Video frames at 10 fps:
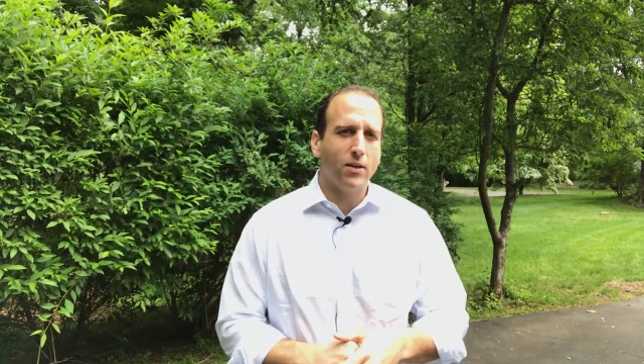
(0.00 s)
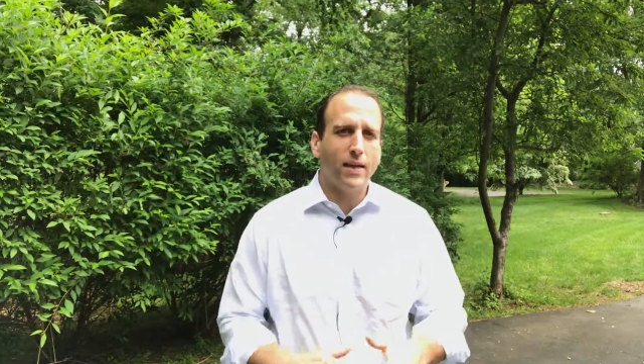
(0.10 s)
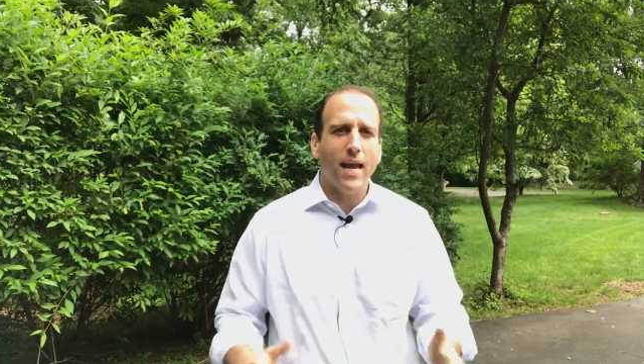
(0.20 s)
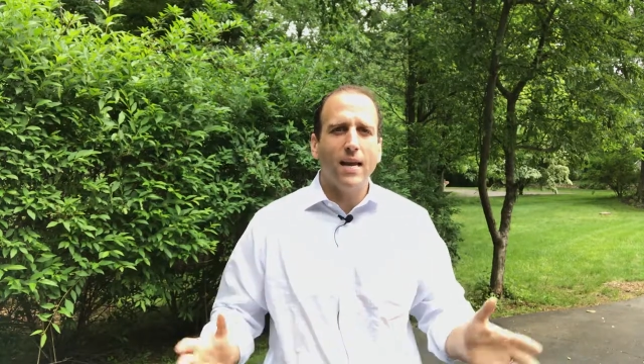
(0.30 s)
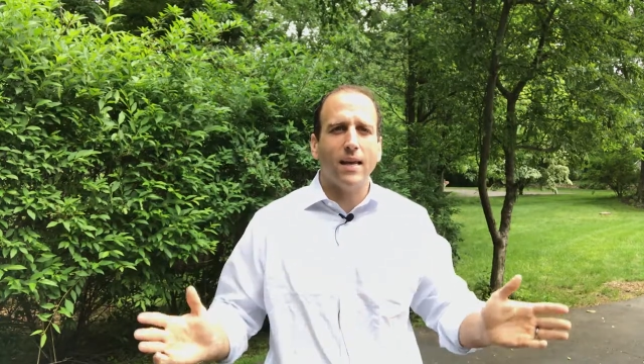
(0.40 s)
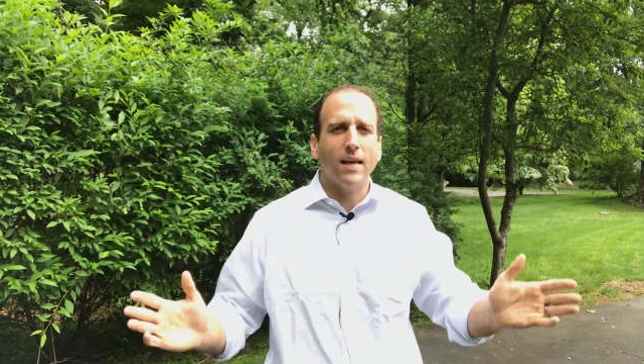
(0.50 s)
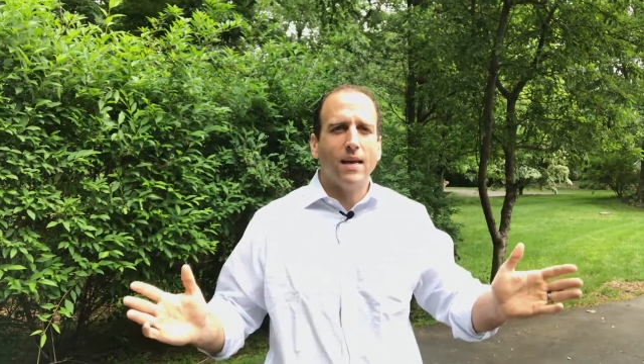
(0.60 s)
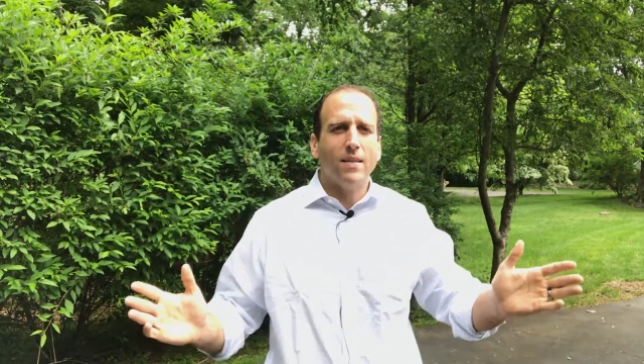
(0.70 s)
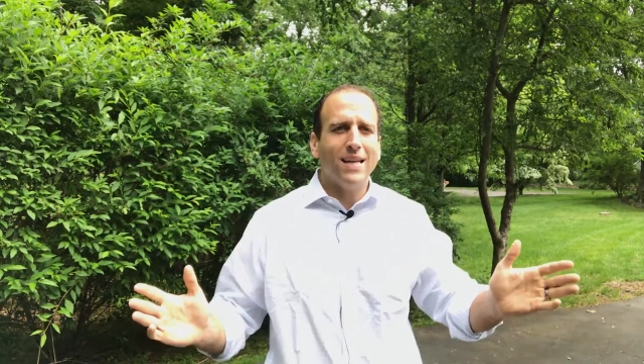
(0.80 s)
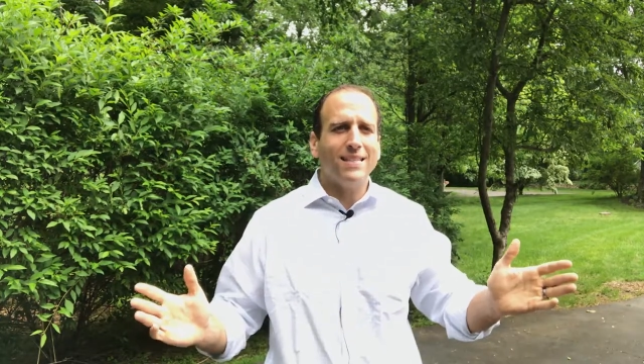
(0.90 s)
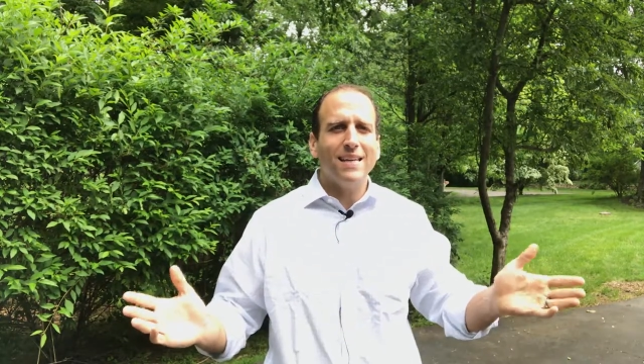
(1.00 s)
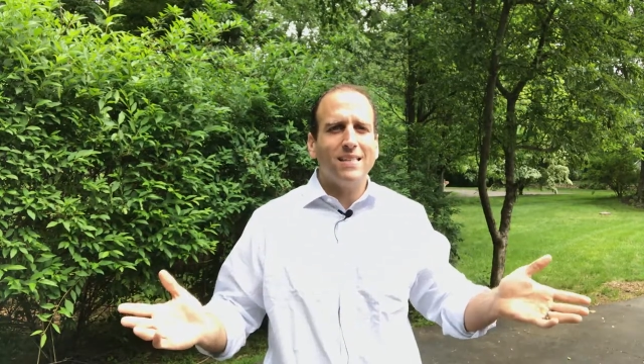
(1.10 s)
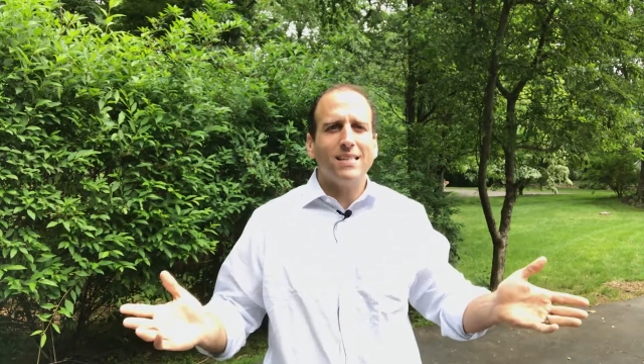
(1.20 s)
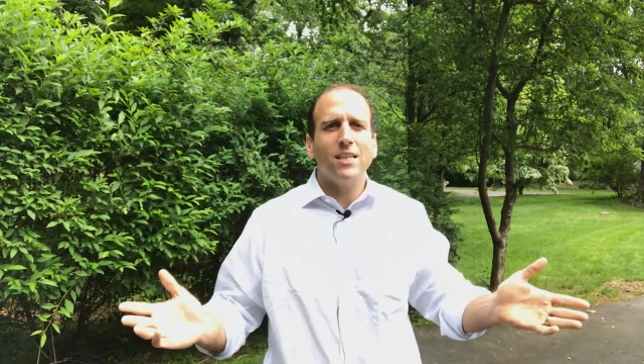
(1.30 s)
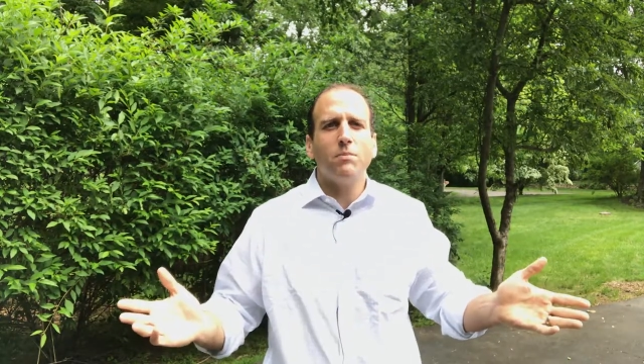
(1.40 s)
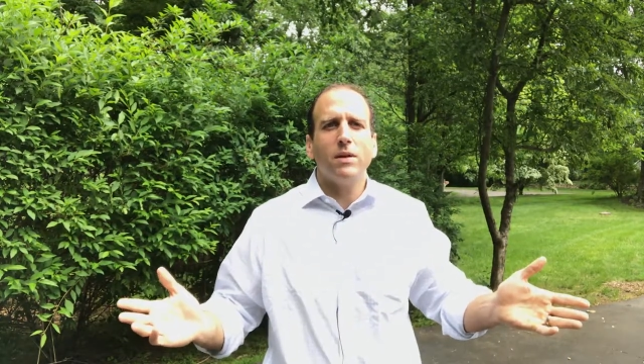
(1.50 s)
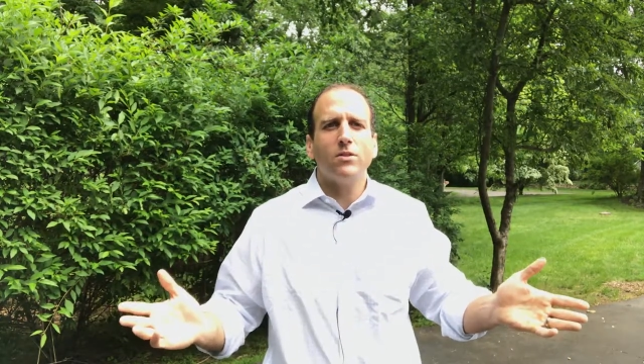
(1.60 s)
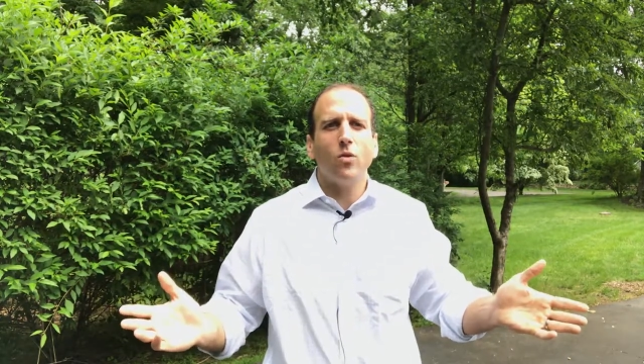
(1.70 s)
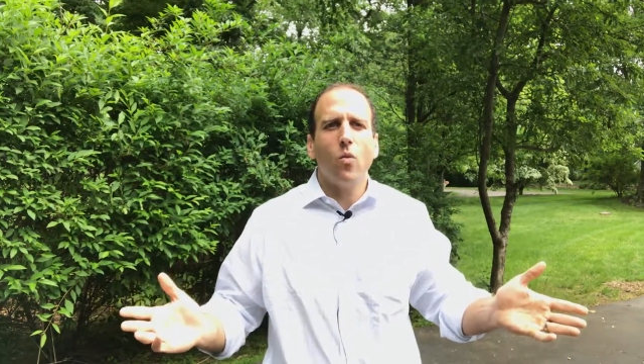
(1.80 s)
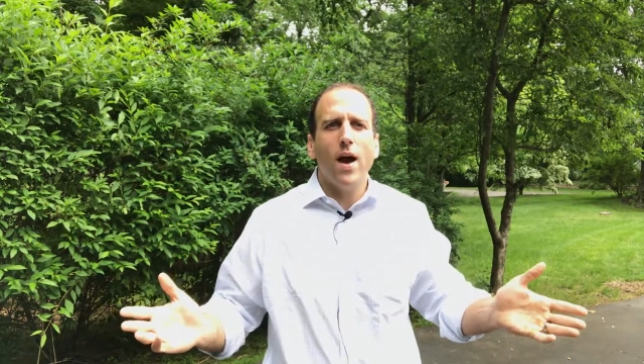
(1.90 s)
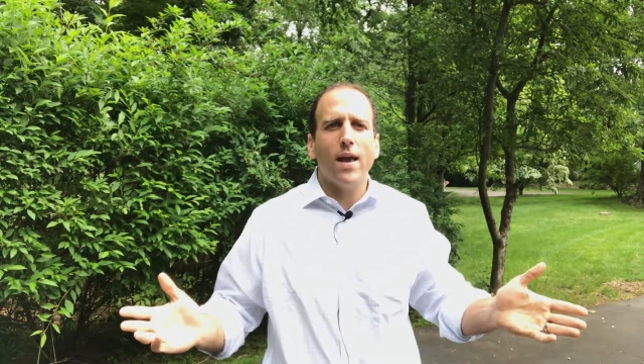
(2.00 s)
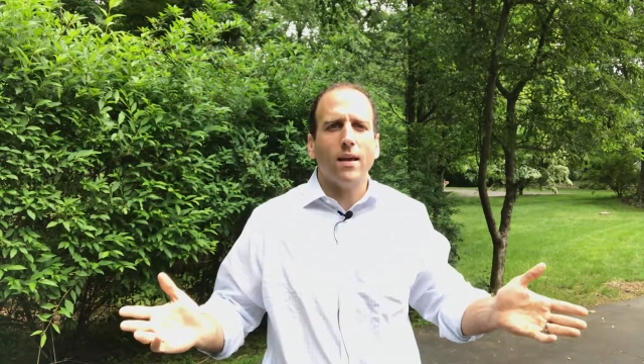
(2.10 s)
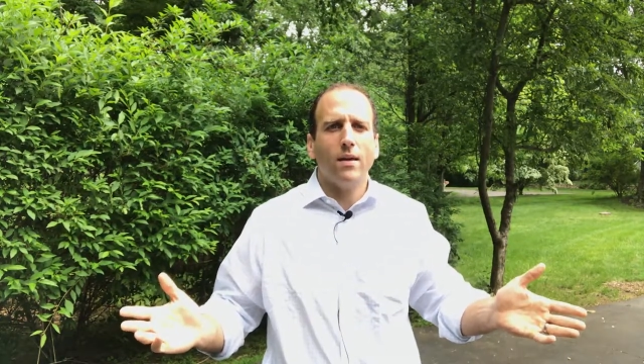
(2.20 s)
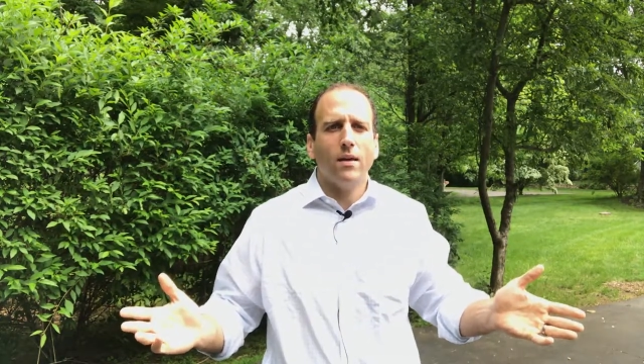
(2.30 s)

You're like, Andy, that's like six months away.